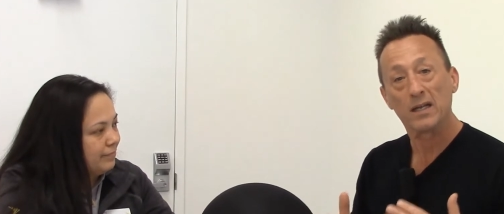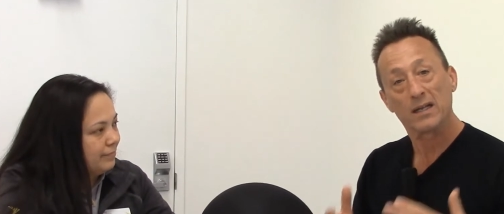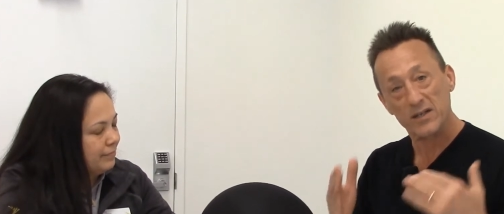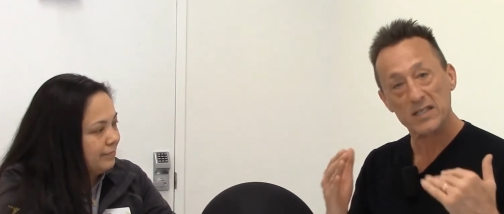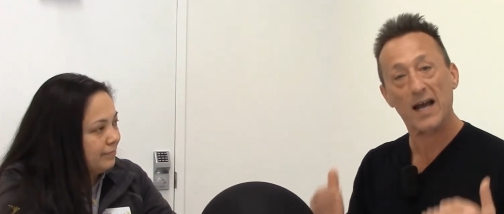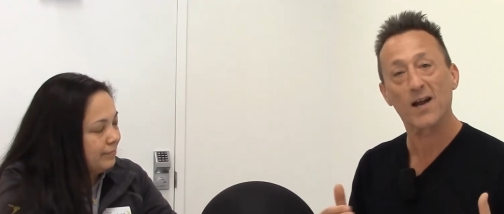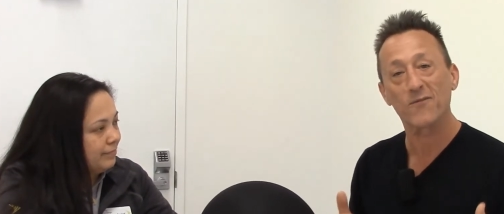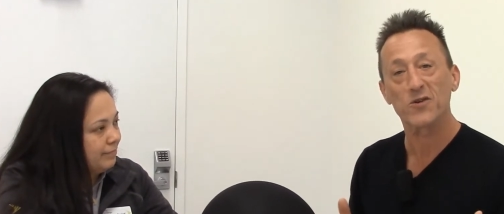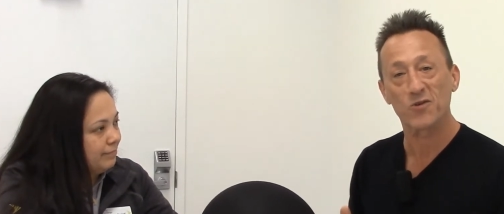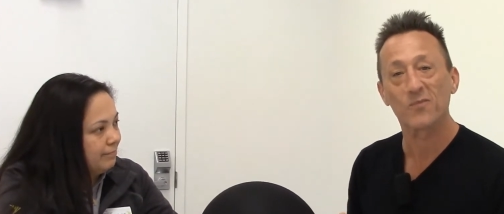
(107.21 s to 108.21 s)
Speaker 1: you sign up
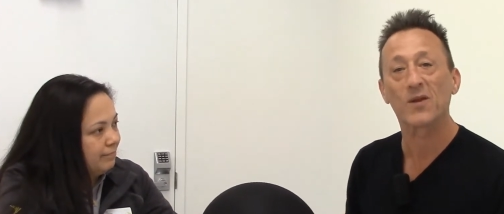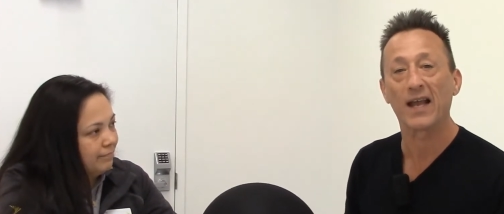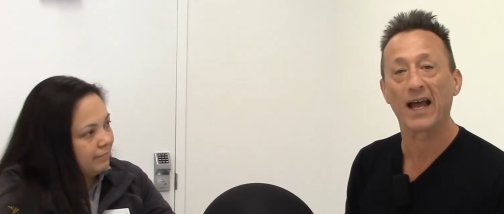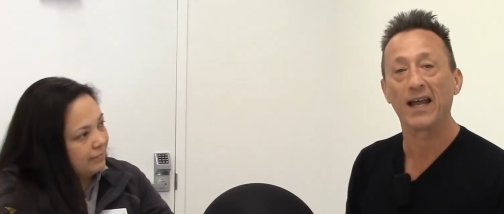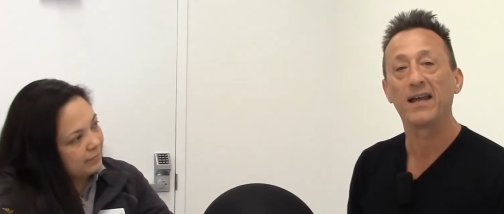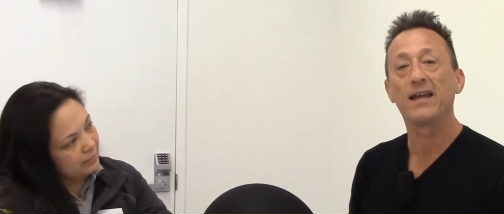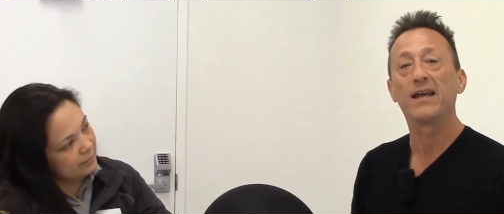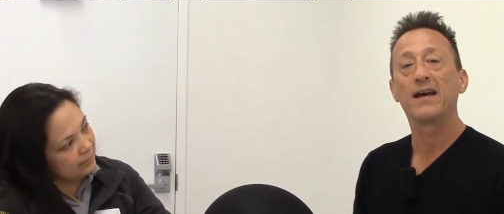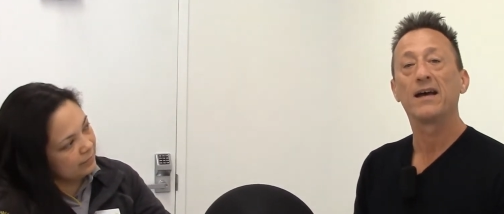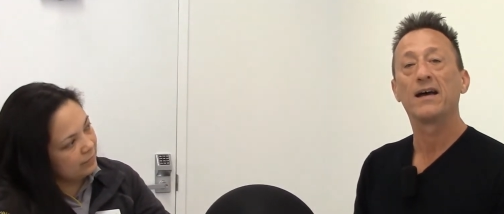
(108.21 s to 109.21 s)
for AAA.
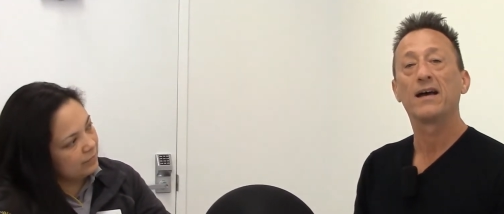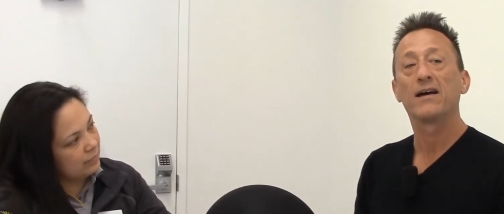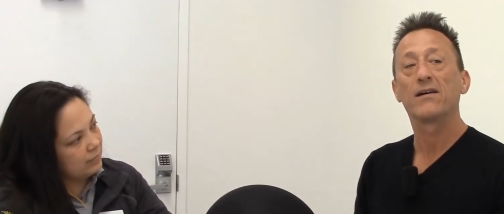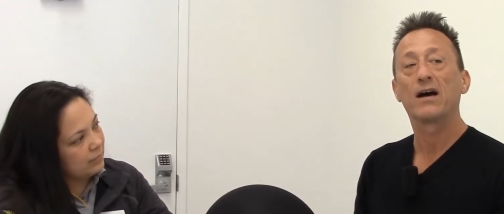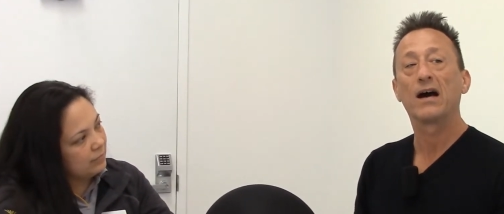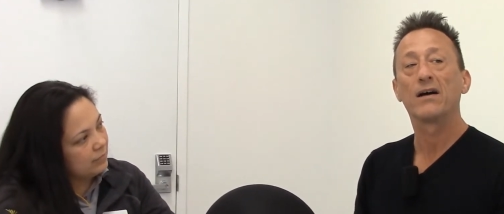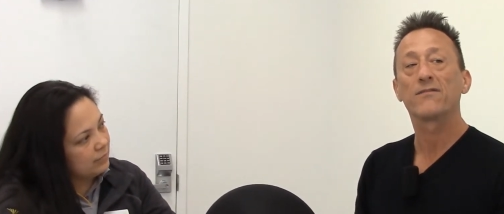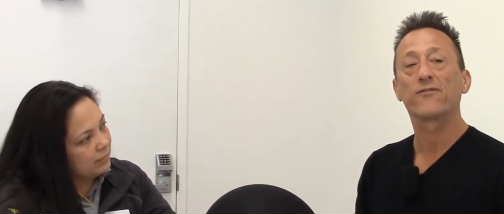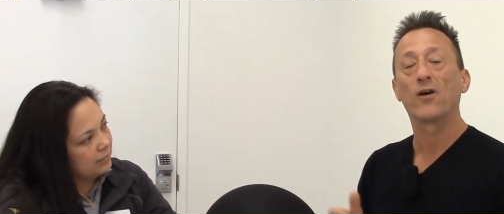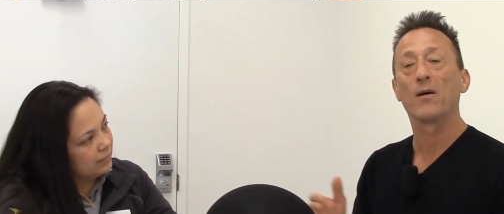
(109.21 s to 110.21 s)

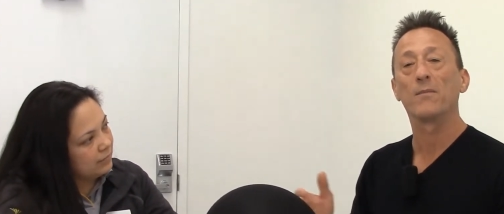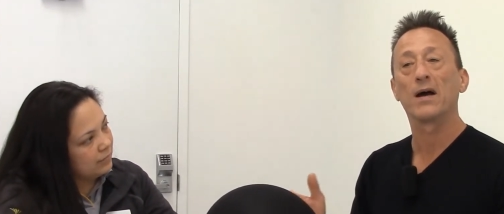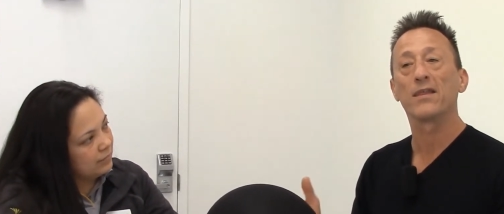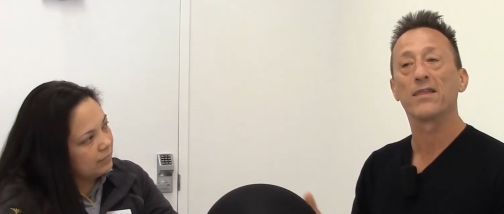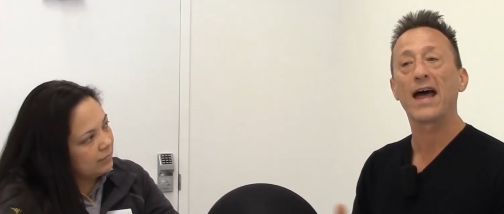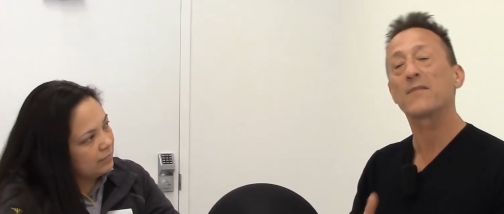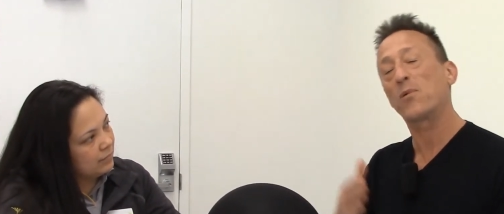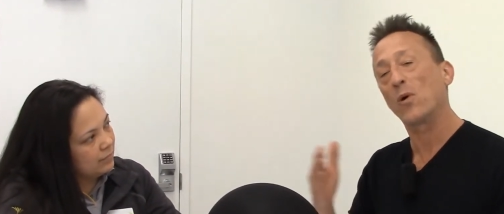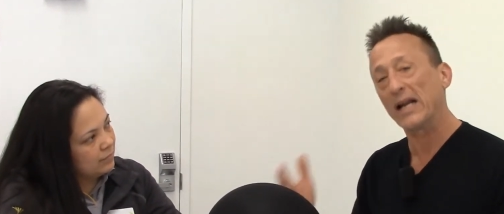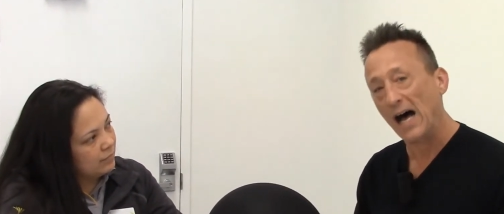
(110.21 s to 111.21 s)
From that
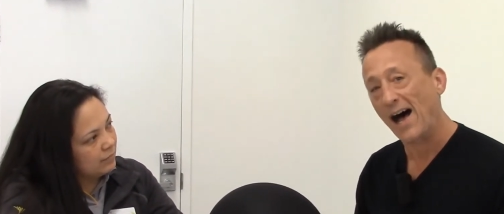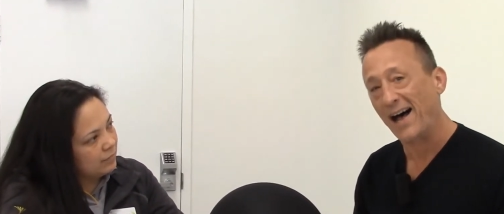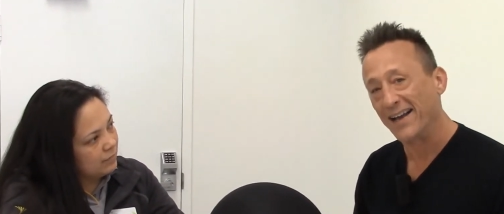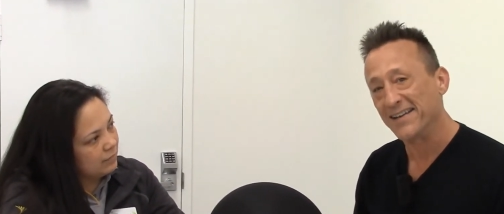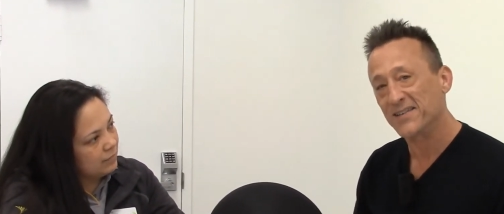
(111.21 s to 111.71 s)
point on,